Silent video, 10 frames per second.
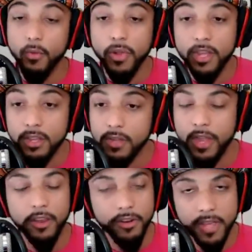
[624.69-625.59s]
They
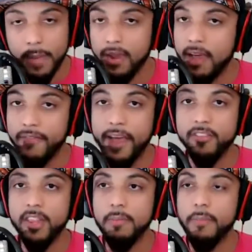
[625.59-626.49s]
learn the game a lot faster
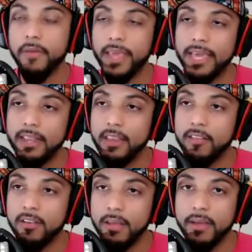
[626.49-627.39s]
than me, but they get these
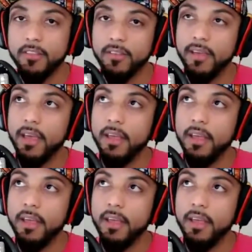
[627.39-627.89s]
limits